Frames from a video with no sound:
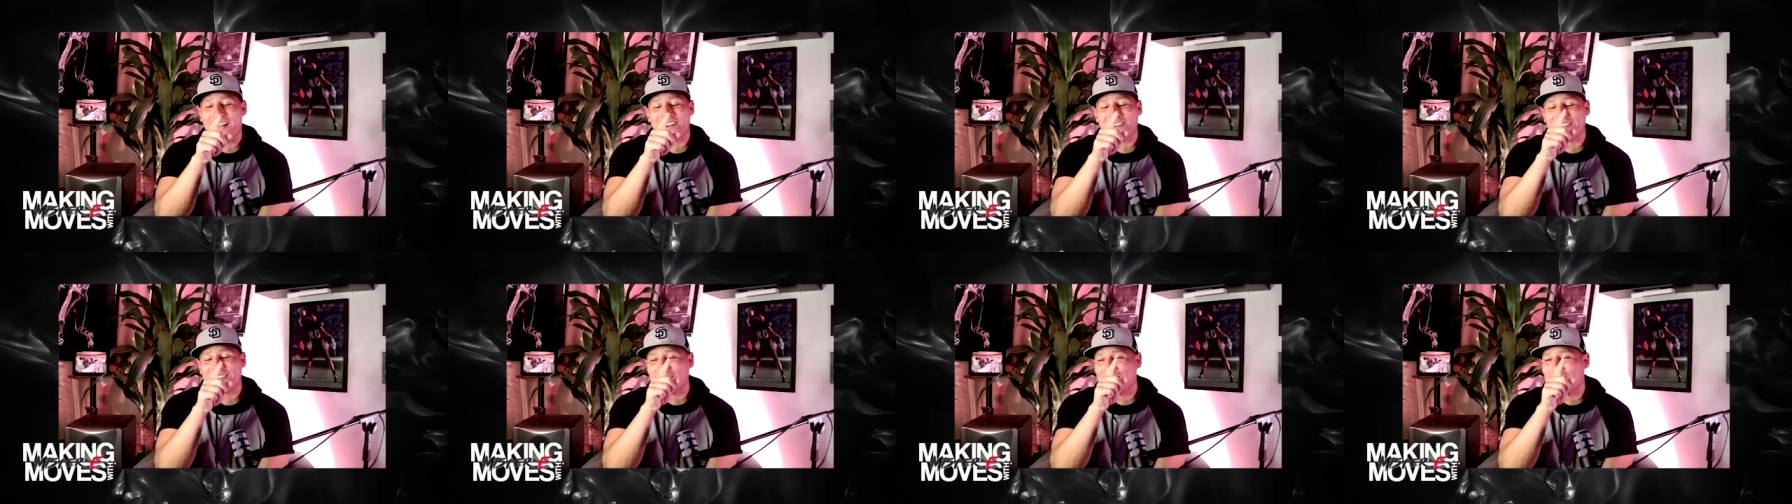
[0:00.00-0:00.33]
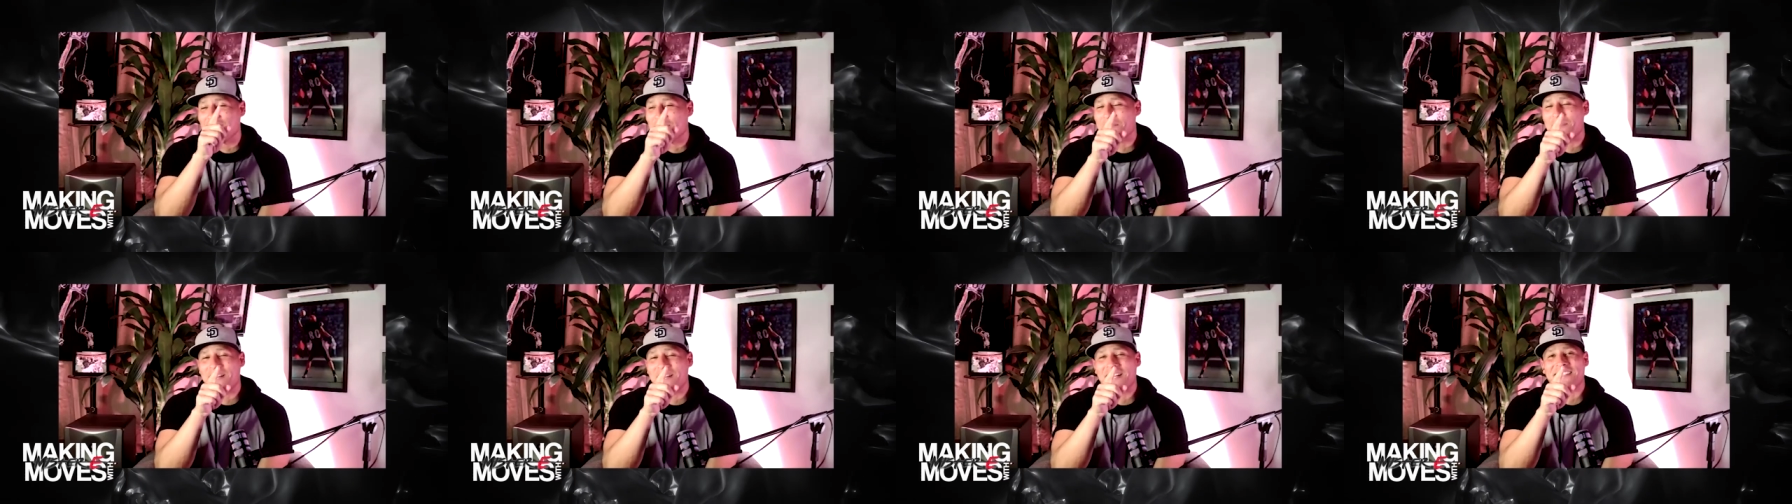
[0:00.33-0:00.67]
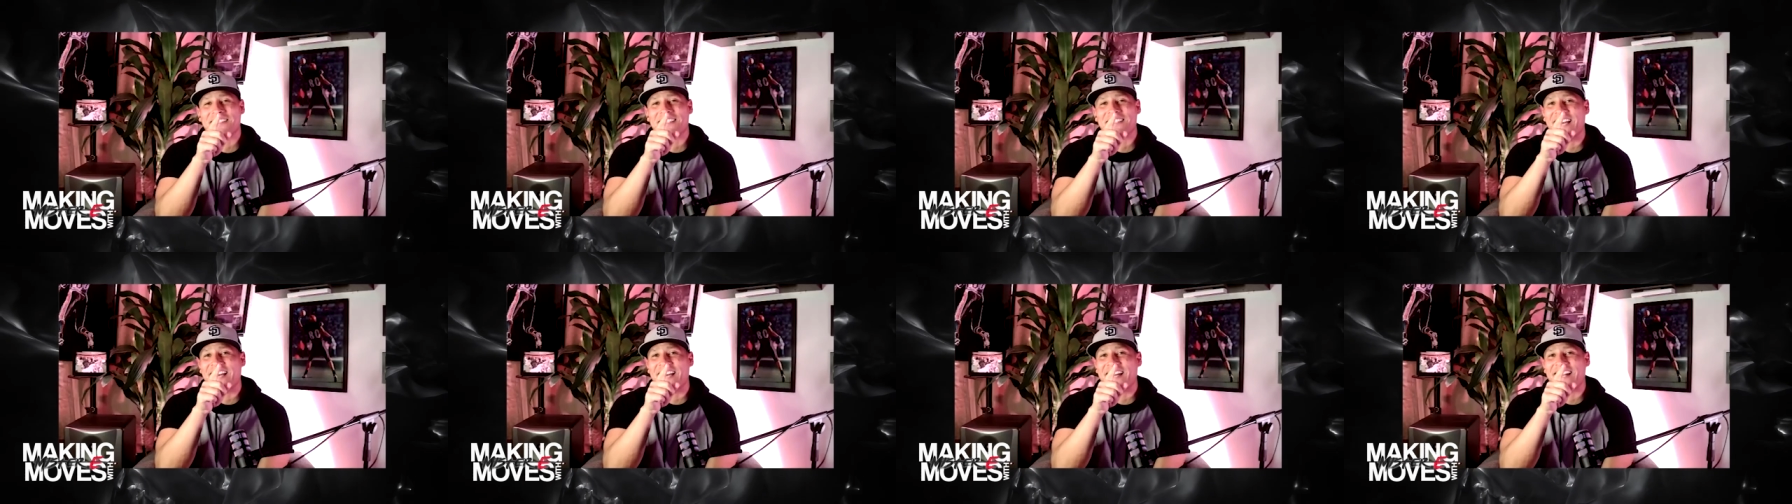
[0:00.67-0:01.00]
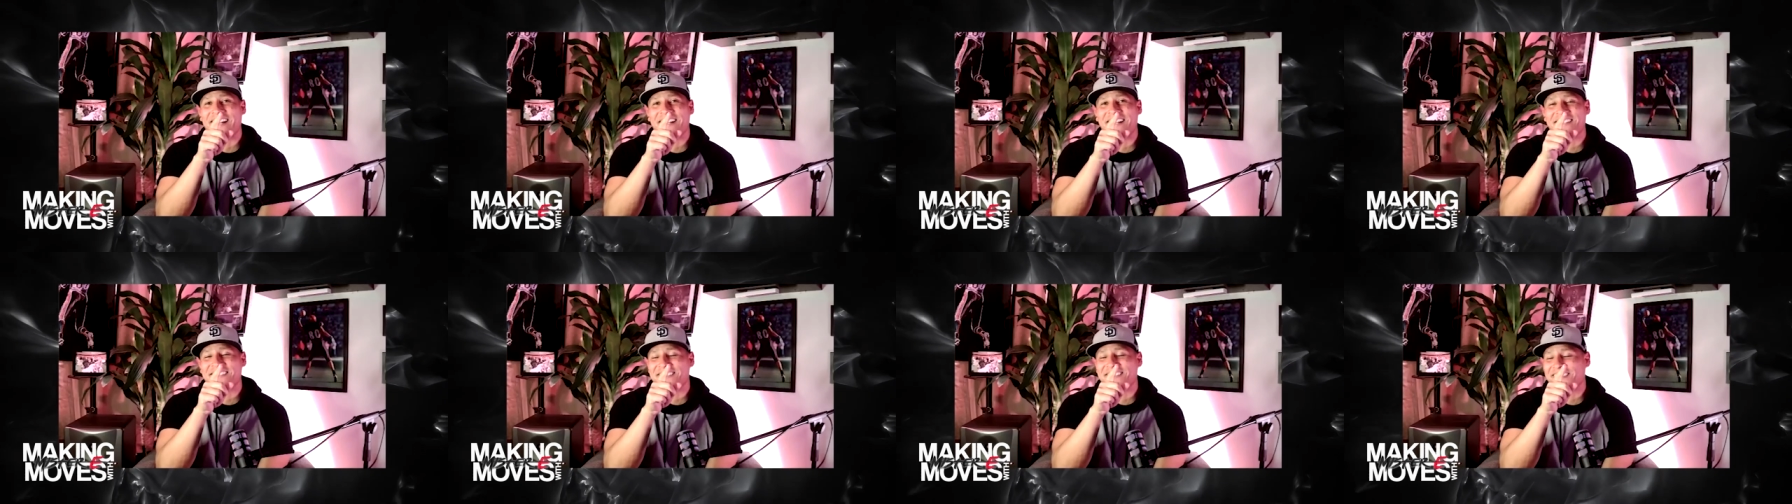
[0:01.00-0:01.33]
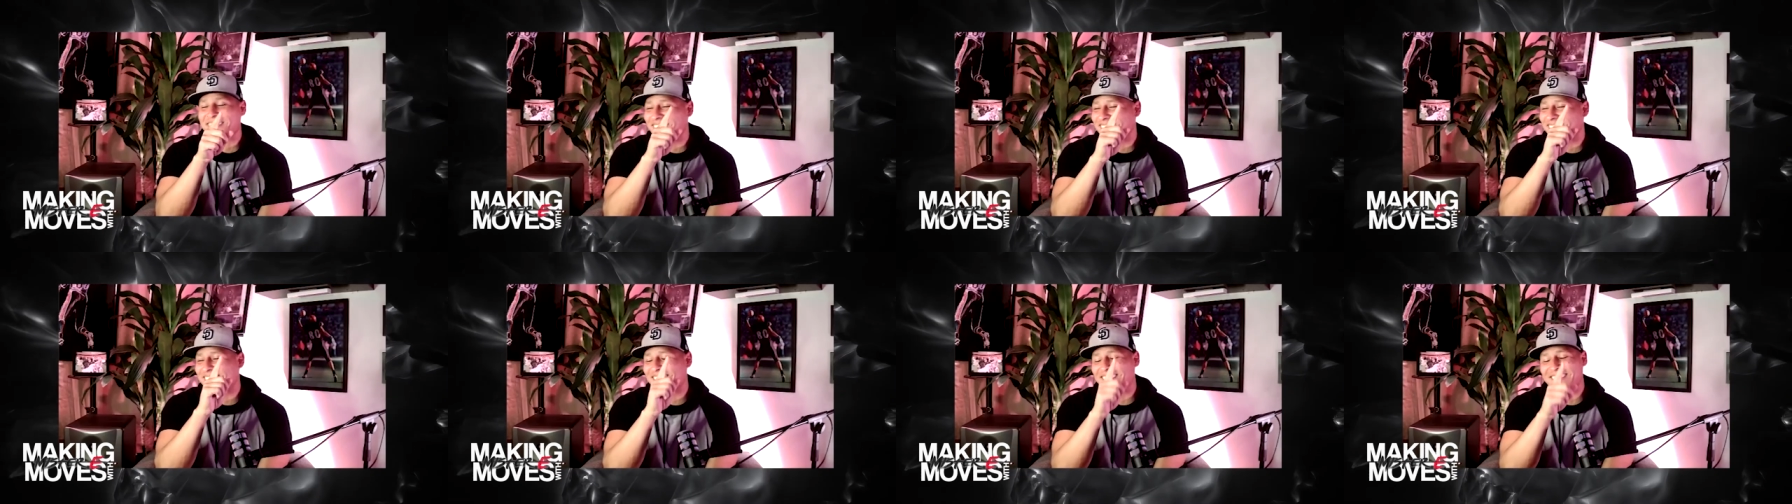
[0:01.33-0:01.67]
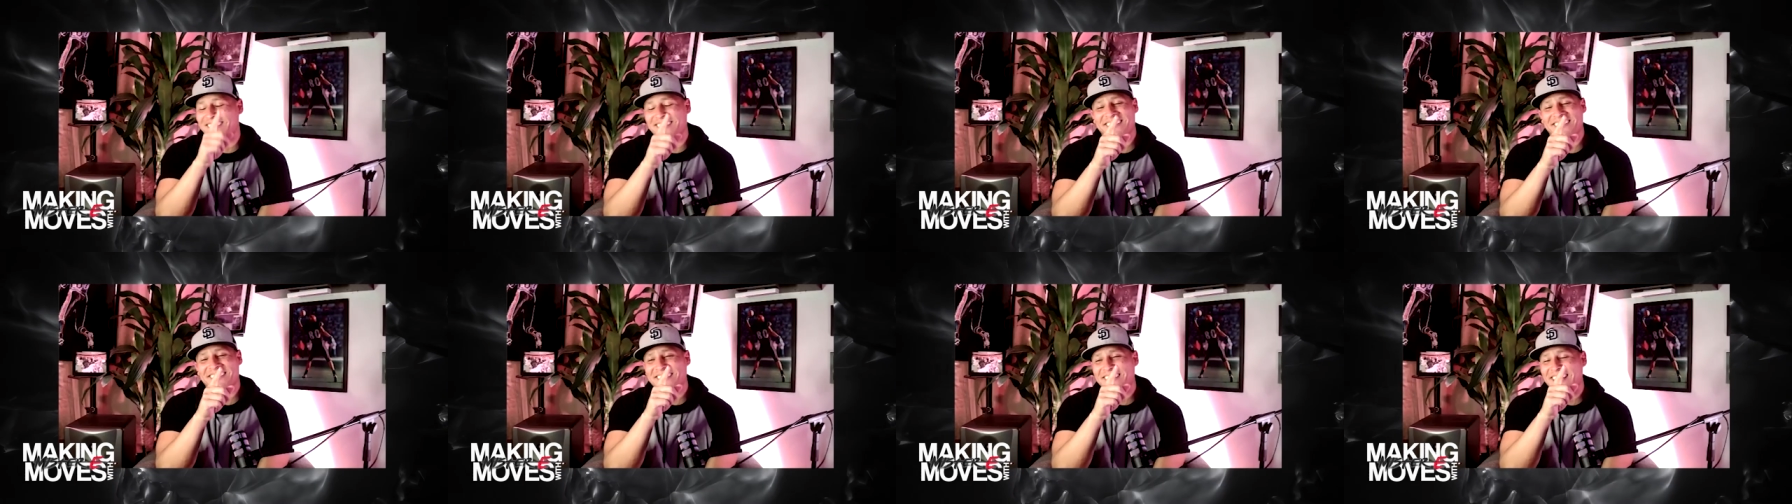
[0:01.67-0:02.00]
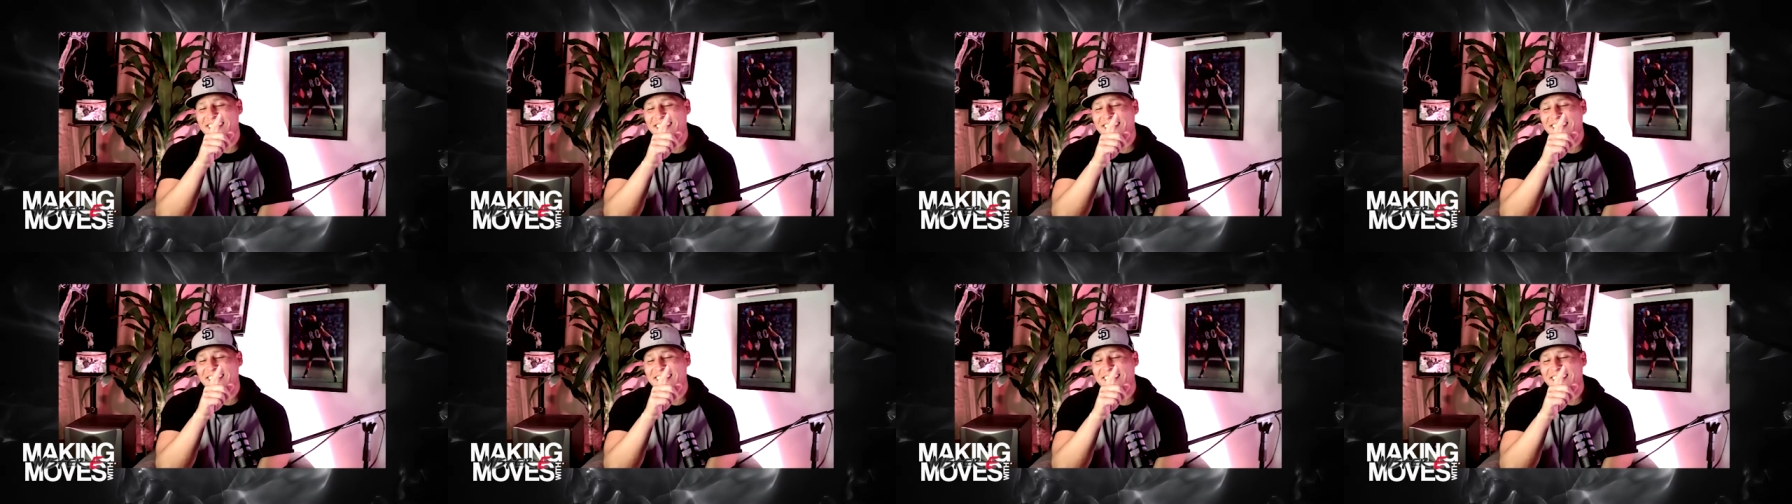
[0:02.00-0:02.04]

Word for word: I, I, don't know about that i don't I, look